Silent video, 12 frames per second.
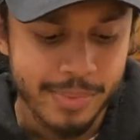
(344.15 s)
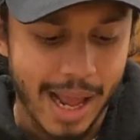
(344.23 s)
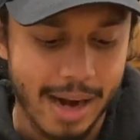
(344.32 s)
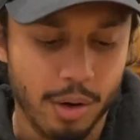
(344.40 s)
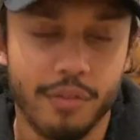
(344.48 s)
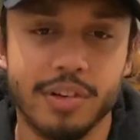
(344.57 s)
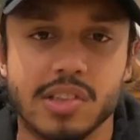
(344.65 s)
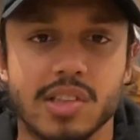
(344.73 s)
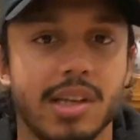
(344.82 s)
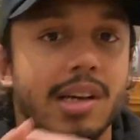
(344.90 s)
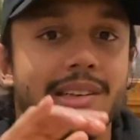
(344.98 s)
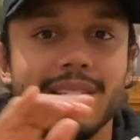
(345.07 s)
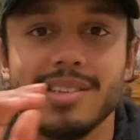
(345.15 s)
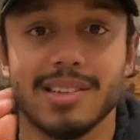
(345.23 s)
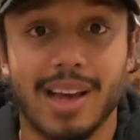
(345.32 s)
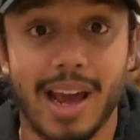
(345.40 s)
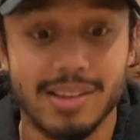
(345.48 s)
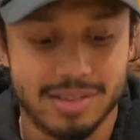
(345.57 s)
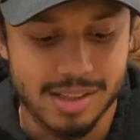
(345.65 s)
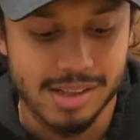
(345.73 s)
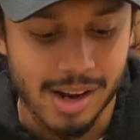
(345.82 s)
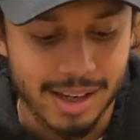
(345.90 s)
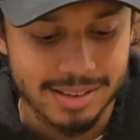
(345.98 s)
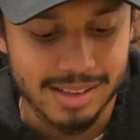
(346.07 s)
And obviously, this is cased
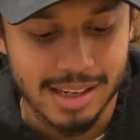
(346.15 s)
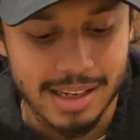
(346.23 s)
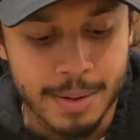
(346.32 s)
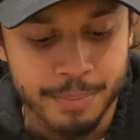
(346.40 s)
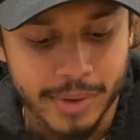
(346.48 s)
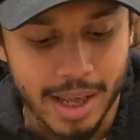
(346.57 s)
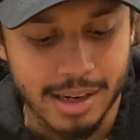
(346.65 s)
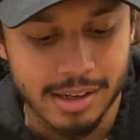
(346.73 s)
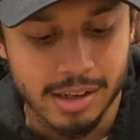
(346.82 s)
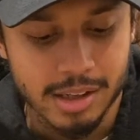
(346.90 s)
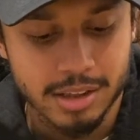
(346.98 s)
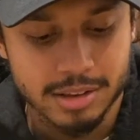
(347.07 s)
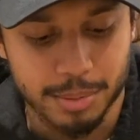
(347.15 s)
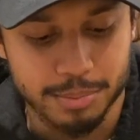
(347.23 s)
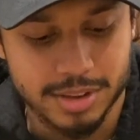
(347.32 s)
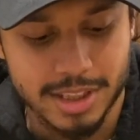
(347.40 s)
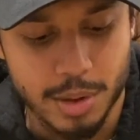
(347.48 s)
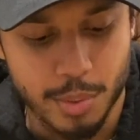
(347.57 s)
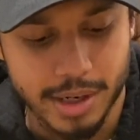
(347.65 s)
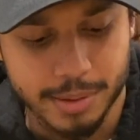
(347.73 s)
nicely in some seaweed.